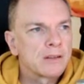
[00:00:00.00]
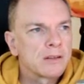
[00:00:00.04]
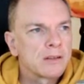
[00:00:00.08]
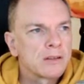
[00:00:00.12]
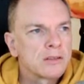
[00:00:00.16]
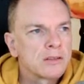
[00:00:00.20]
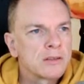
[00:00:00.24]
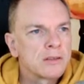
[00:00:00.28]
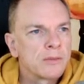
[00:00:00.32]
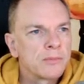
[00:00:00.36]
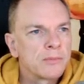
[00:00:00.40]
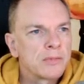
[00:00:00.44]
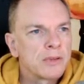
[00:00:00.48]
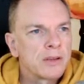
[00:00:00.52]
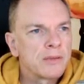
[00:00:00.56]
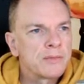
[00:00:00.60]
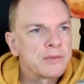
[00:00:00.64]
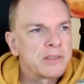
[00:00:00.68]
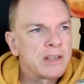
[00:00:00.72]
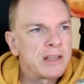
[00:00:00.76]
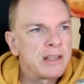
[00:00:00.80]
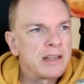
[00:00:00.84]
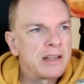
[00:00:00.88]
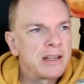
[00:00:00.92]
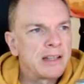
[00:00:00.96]
Because I'm, I'm
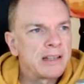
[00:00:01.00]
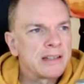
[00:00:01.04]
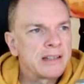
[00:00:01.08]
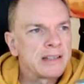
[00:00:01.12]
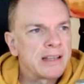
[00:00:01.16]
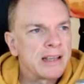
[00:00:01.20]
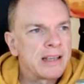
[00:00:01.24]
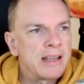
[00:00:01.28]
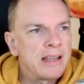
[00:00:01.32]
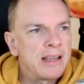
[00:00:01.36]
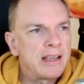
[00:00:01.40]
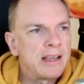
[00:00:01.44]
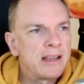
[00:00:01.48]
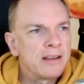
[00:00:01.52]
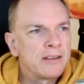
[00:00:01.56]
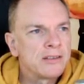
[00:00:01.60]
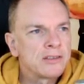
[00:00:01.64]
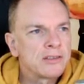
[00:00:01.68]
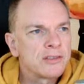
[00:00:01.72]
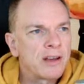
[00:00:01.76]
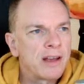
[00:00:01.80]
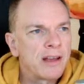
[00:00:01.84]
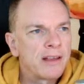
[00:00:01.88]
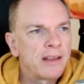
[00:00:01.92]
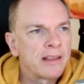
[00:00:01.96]
seeing the T here,
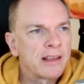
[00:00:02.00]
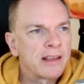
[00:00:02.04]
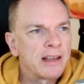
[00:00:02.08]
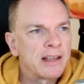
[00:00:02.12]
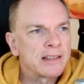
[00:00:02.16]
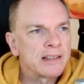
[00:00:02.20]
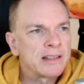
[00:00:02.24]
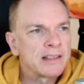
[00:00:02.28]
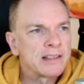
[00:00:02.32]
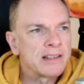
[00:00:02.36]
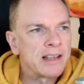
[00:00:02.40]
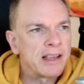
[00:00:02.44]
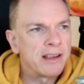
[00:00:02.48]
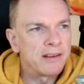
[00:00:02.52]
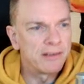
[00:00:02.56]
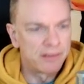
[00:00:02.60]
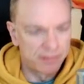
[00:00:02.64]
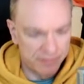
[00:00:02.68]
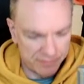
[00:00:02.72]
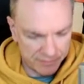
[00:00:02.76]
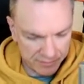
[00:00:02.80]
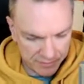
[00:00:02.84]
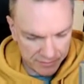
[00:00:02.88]
so I think it is here.